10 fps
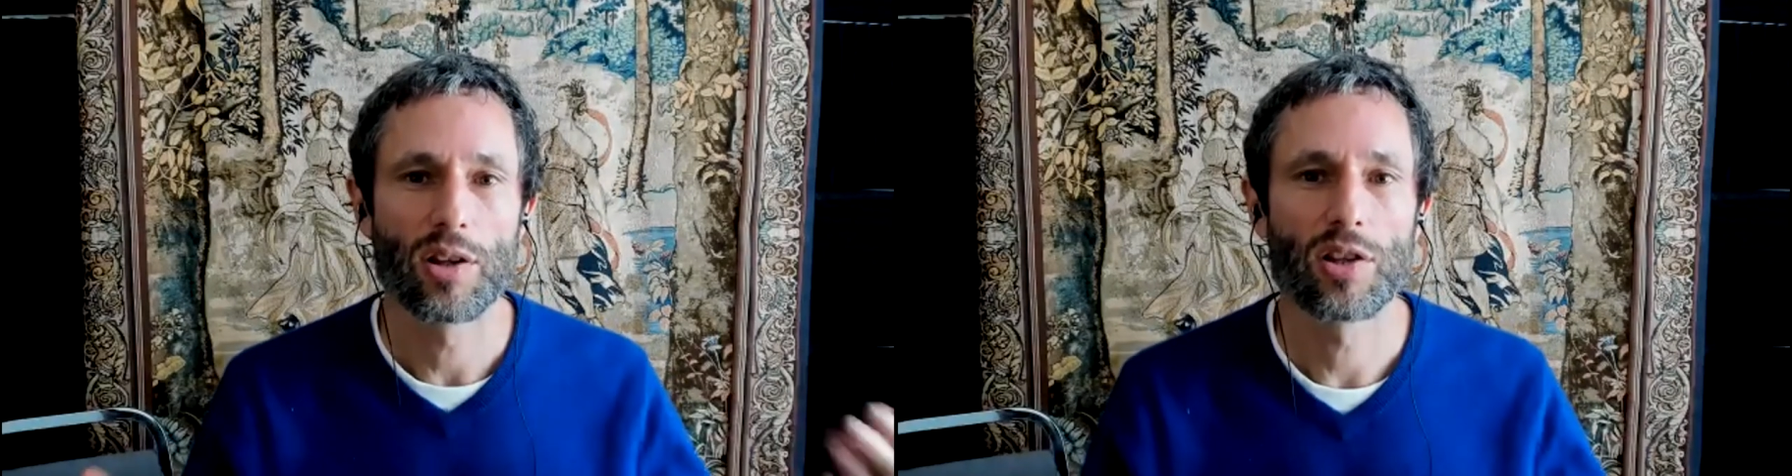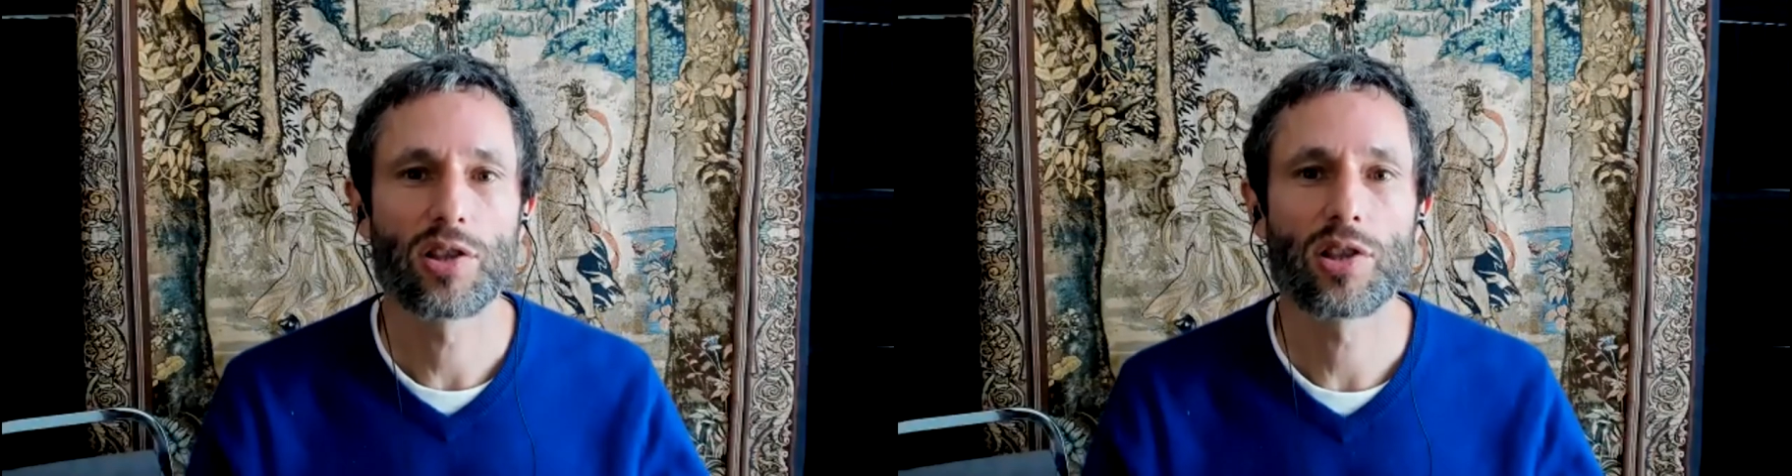
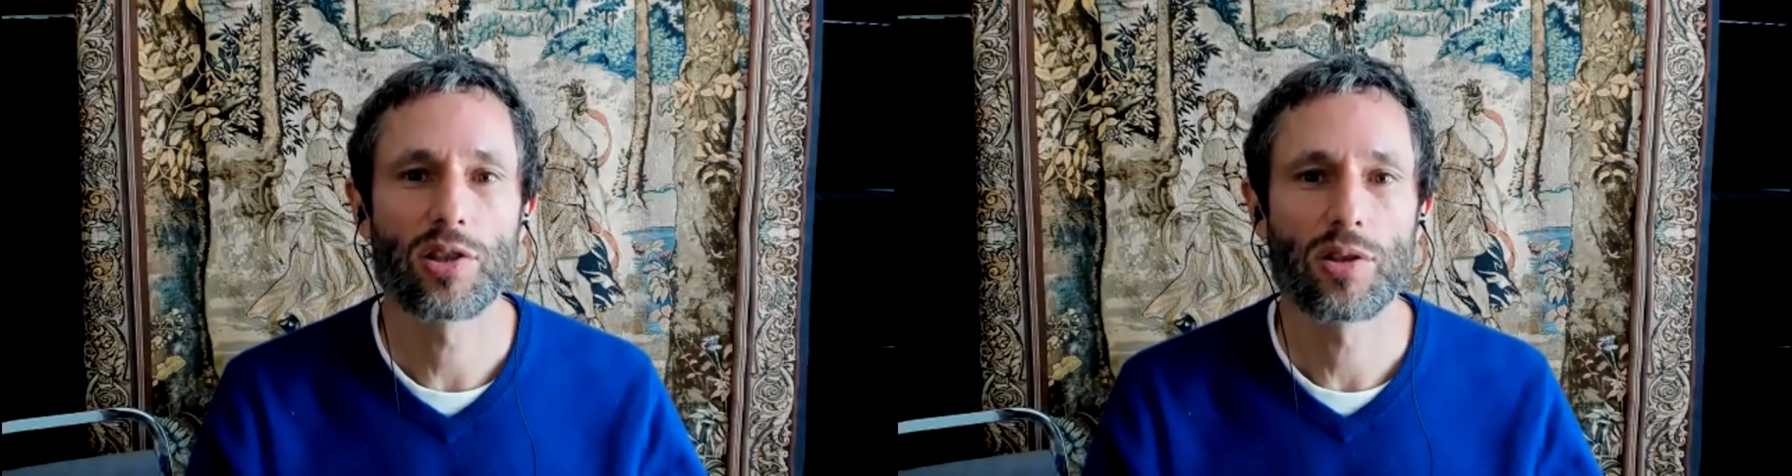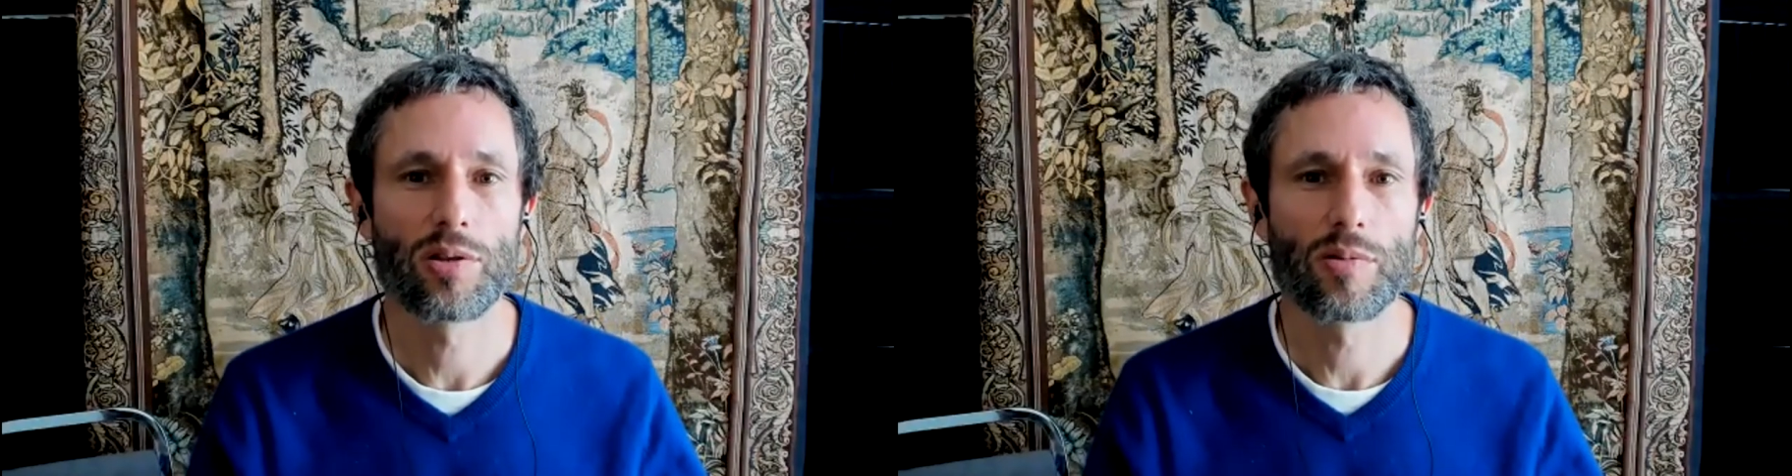
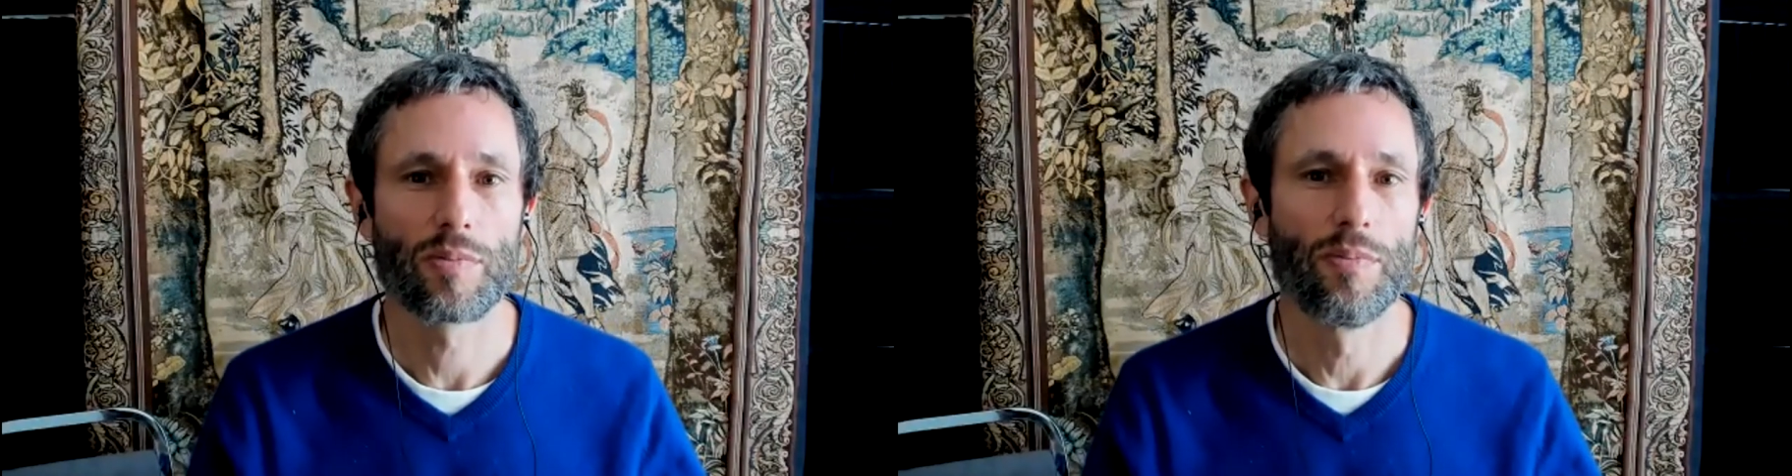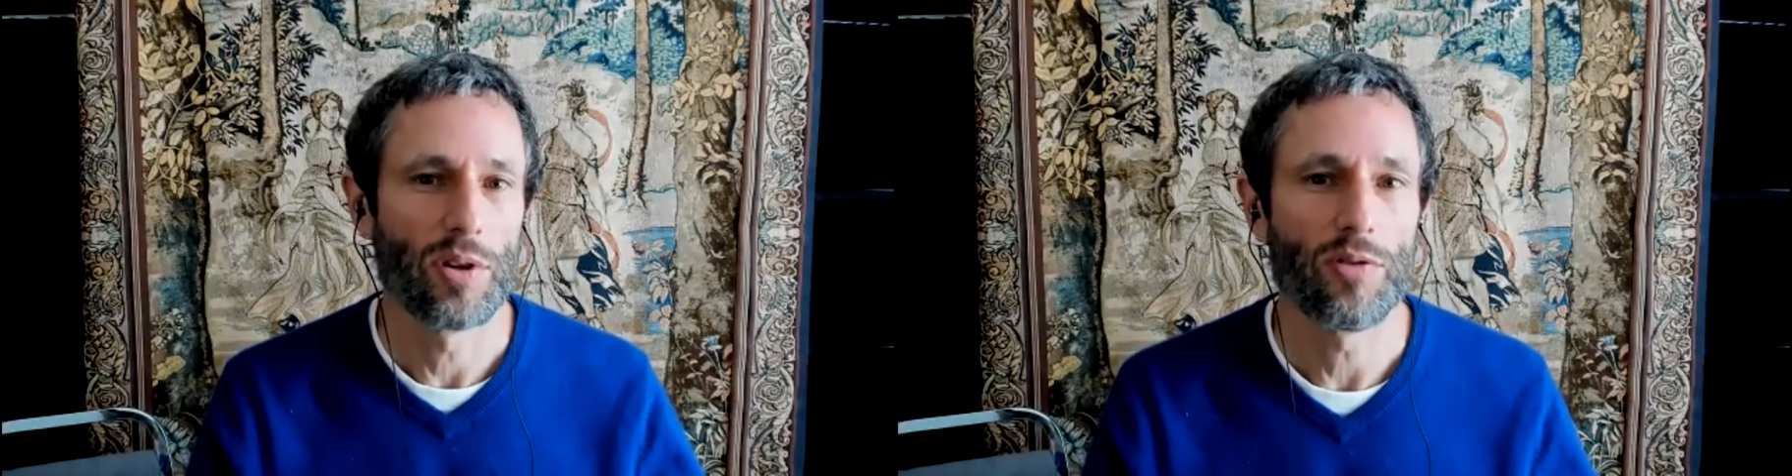s-
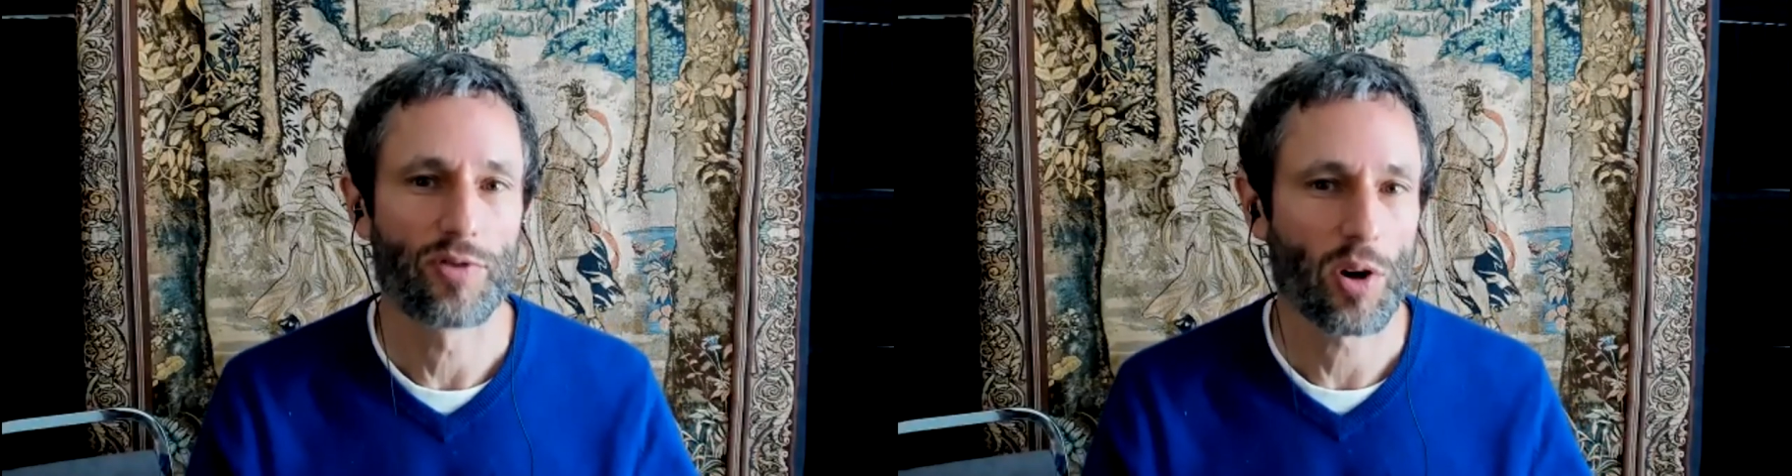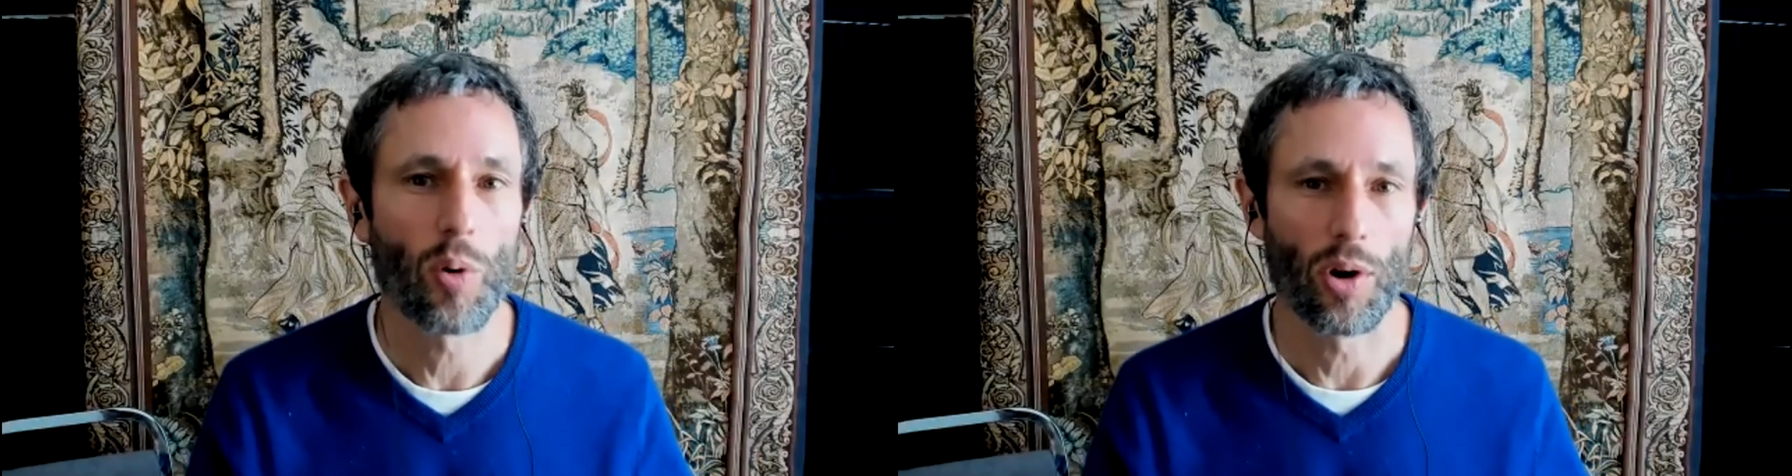move
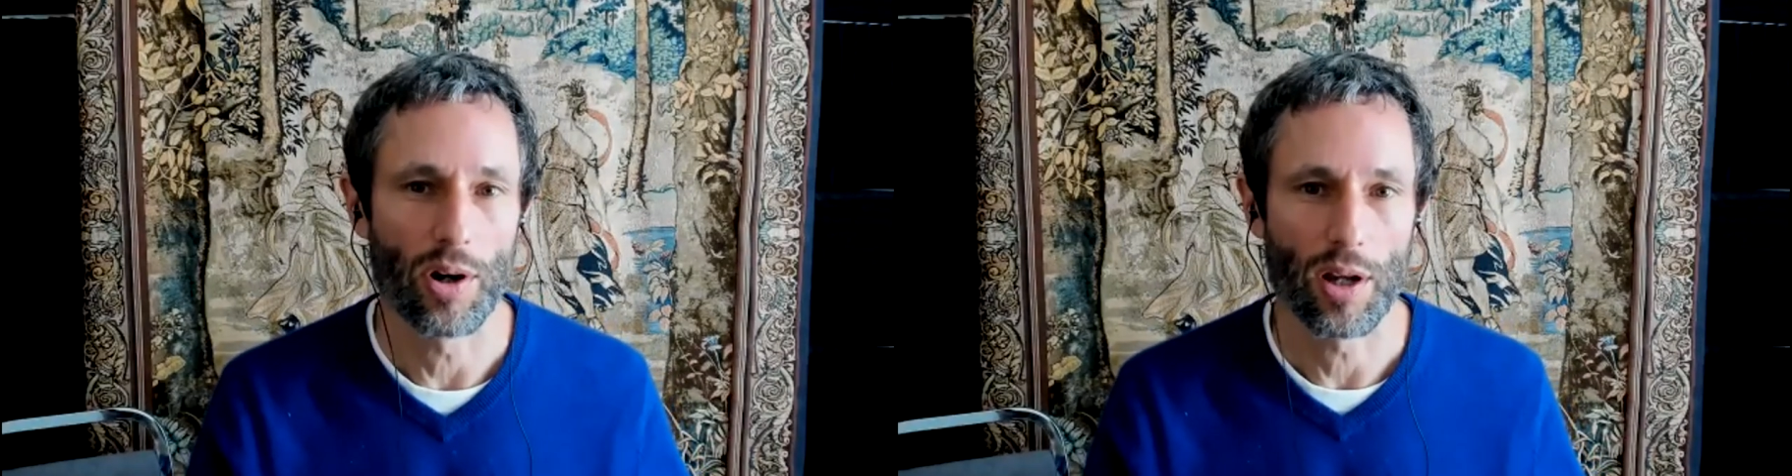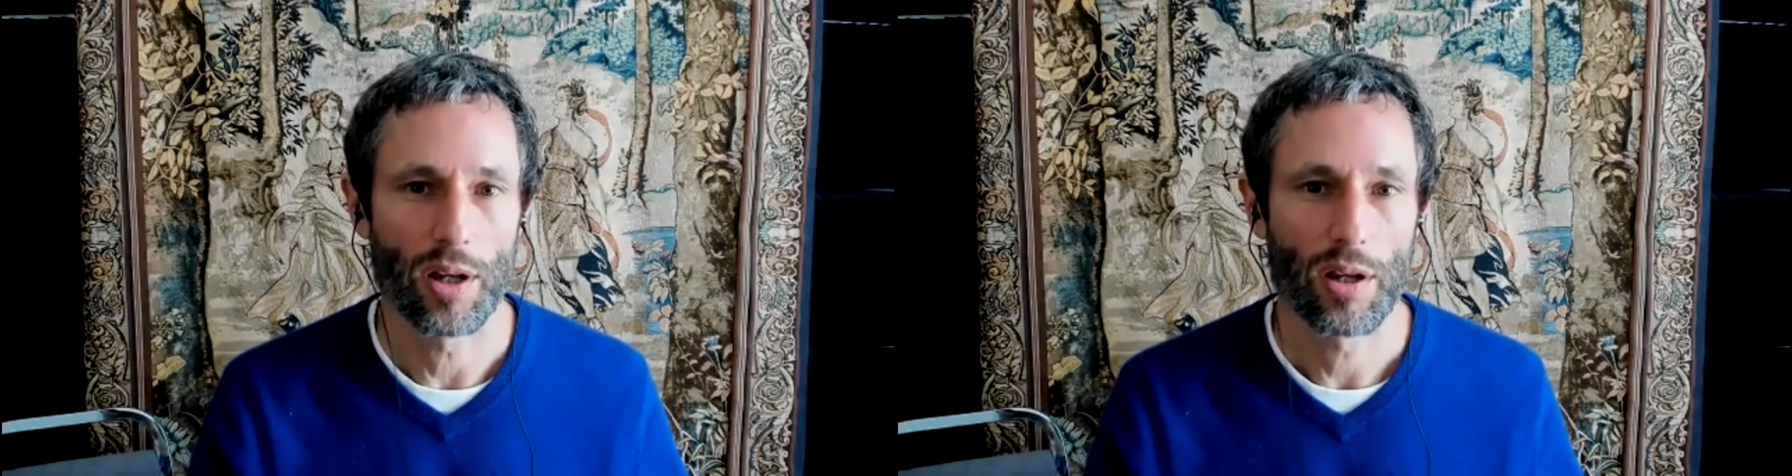toward